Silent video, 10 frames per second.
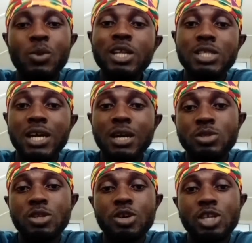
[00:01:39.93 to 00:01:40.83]
When it
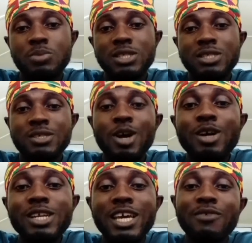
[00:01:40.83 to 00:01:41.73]
comes to the hospital,
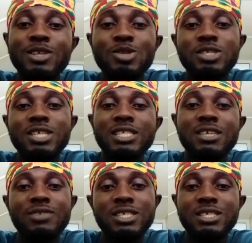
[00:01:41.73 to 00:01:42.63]
all the heavy duty
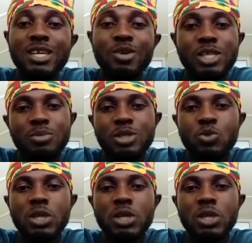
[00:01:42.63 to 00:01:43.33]
activities at the hospital,